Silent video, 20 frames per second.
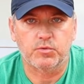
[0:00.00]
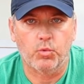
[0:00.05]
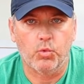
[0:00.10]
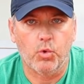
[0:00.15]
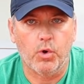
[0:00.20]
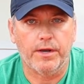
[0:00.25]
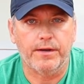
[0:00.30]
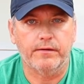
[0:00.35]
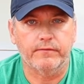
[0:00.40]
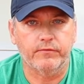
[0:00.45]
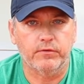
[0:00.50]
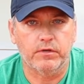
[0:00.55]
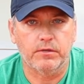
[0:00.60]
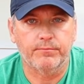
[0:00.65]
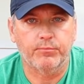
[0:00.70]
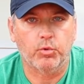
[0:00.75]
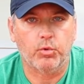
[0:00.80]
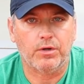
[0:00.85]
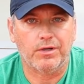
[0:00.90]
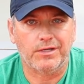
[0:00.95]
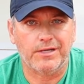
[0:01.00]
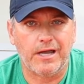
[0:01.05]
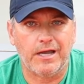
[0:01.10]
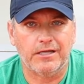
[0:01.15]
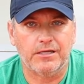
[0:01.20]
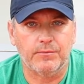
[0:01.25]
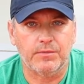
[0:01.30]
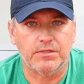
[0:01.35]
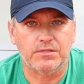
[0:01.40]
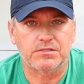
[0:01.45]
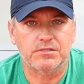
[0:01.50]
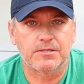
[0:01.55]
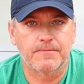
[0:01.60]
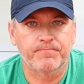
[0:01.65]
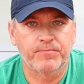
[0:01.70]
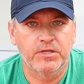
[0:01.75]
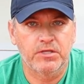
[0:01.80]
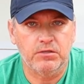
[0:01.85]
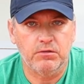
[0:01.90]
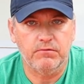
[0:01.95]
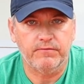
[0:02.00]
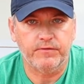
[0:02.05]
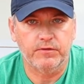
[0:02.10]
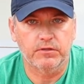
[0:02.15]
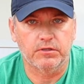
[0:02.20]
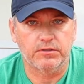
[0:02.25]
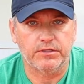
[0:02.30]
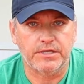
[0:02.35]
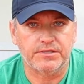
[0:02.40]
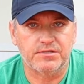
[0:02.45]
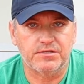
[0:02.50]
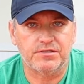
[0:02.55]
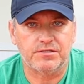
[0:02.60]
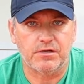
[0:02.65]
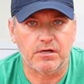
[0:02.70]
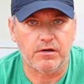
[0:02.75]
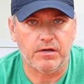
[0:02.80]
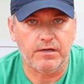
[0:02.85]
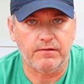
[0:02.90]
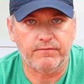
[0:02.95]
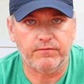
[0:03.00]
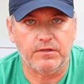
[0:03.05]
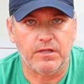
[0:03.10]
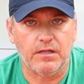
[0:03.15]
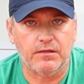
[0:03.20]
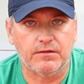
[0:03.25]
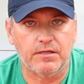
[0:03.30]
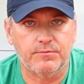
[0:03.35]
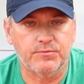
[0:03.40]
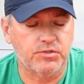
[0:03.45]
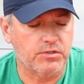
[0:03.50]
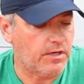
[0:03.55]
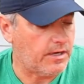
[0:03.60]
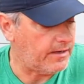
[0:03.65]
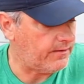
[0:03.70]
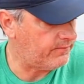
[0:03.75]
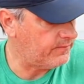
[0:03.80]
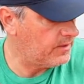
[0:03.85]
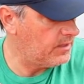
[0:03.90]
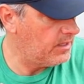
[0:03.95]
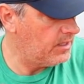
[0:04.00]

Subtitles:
whatever important documents you feel are necessary for that thumb drive.